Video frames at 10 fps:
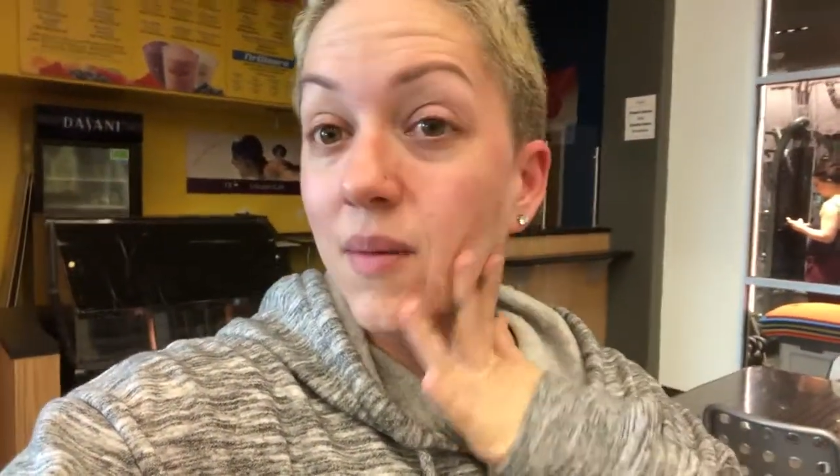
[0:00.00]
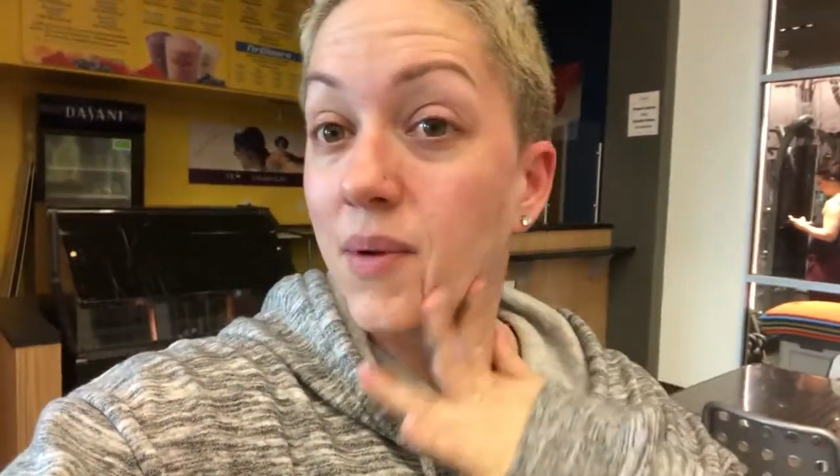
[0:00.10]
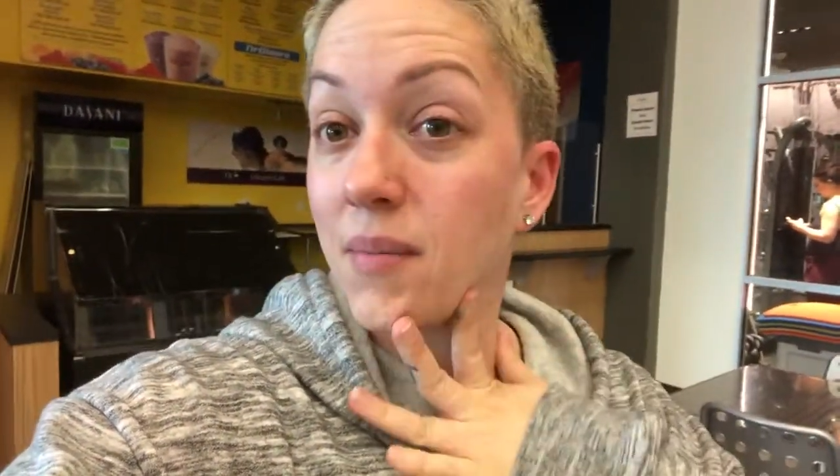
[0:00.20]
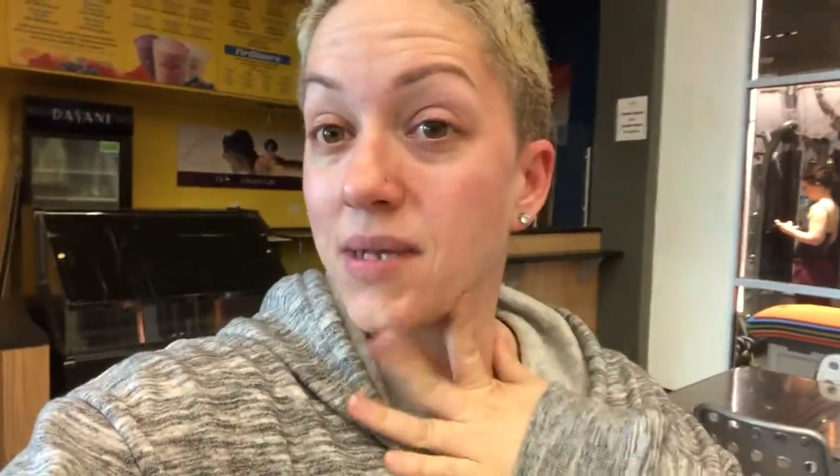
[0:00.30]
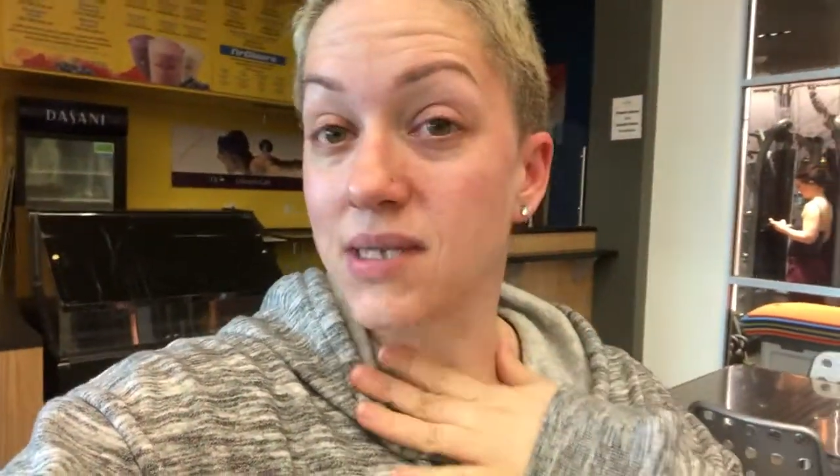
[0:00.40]

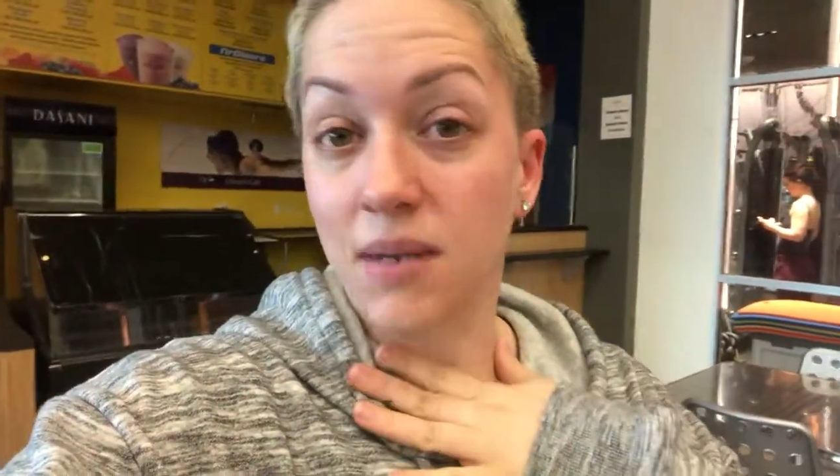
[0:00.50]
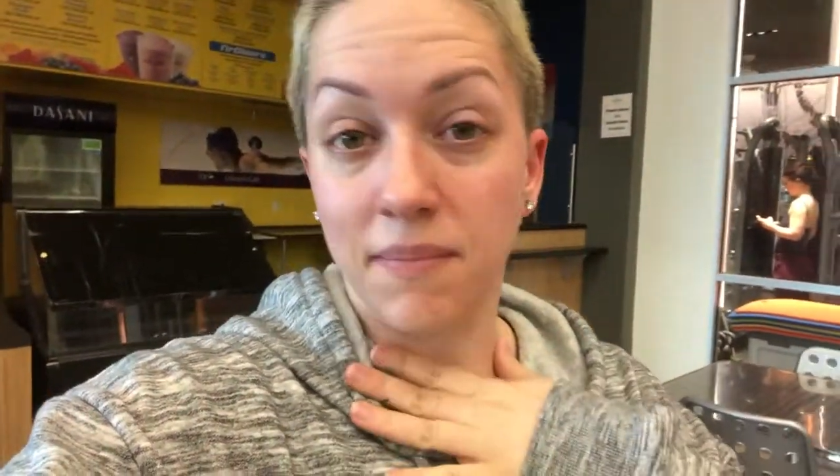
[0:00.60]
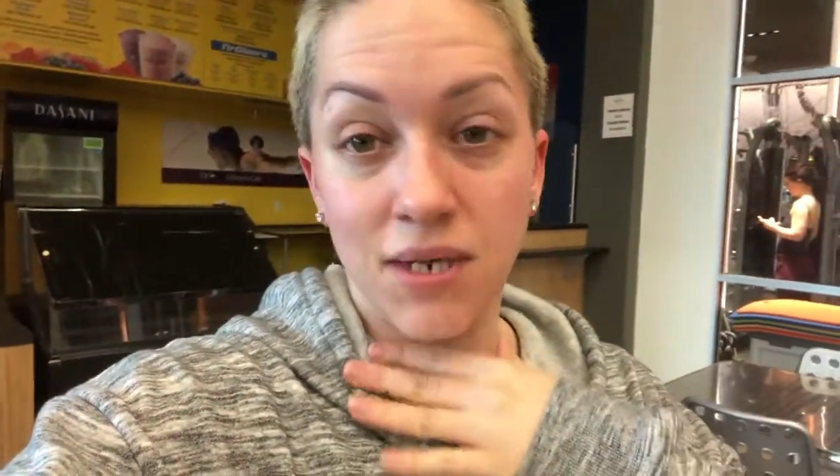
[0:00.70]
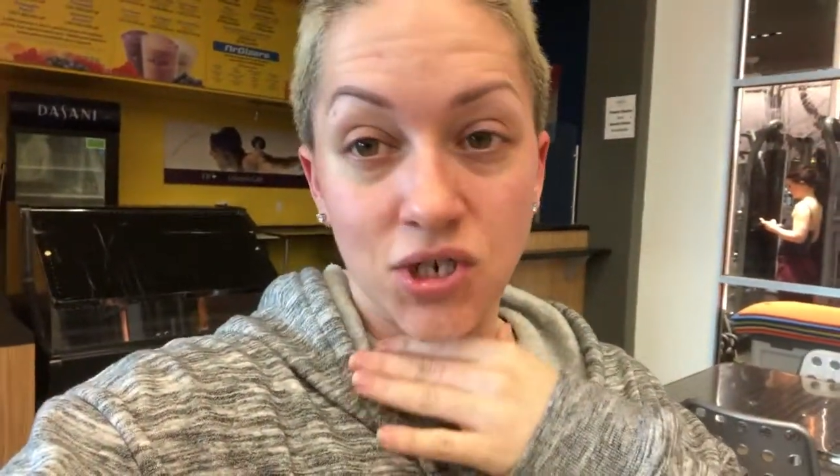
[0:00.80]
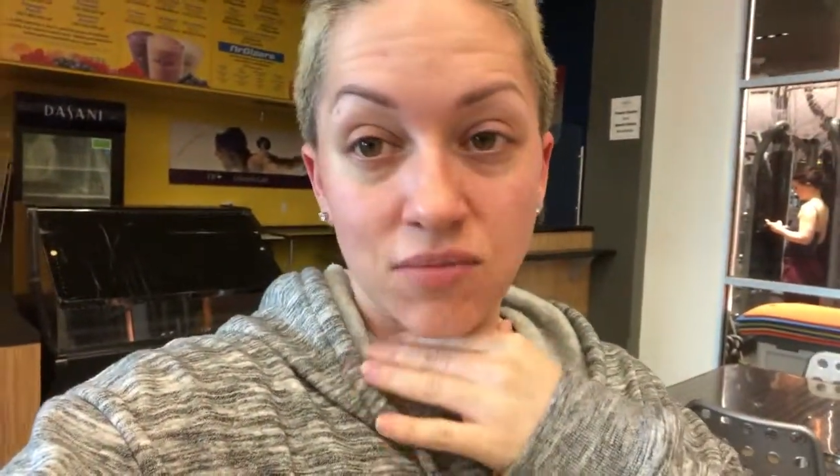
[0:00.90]
but I'm about to
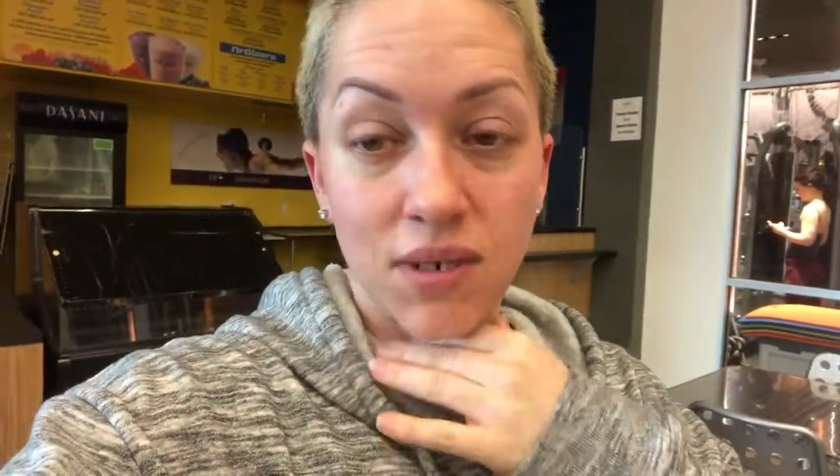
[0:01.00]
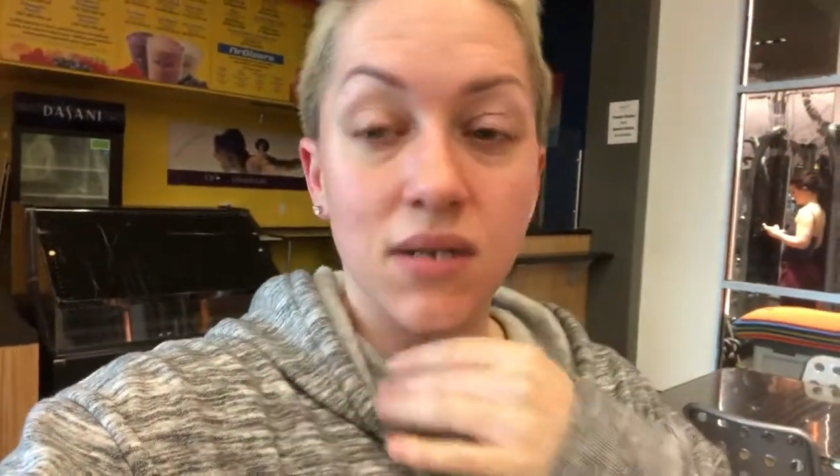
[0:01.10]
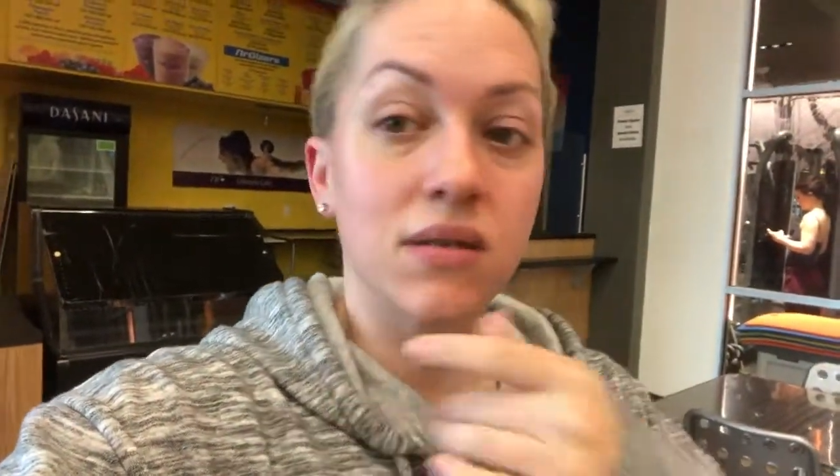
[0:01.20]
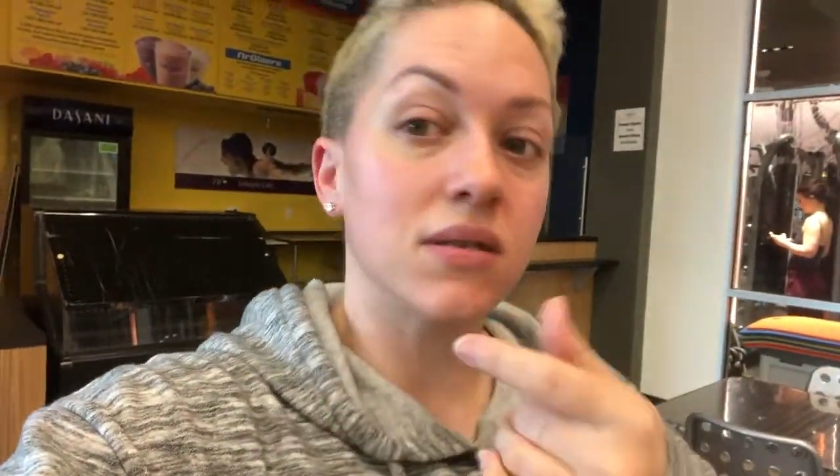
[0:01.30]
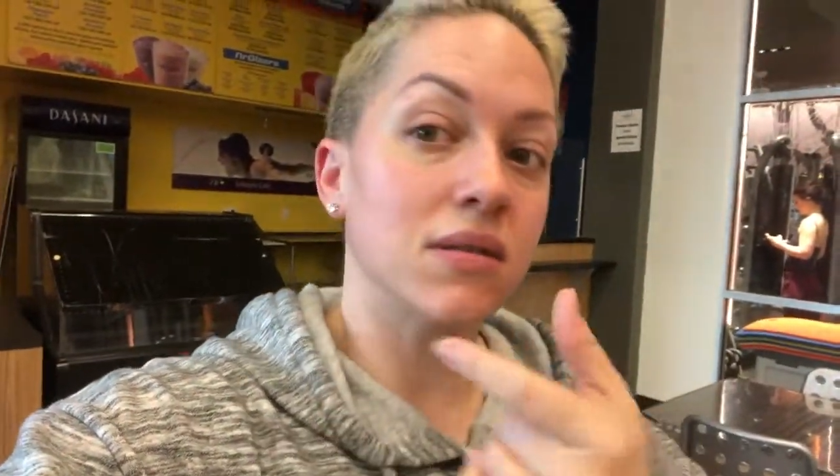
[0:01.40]
get
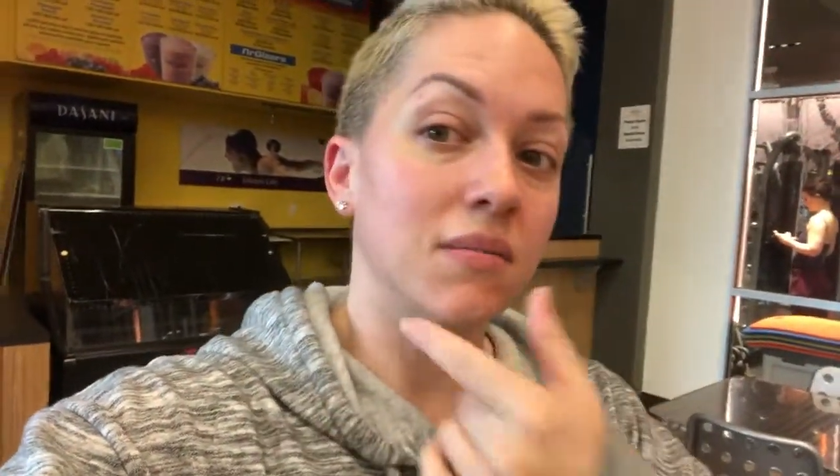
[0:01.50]
measurements.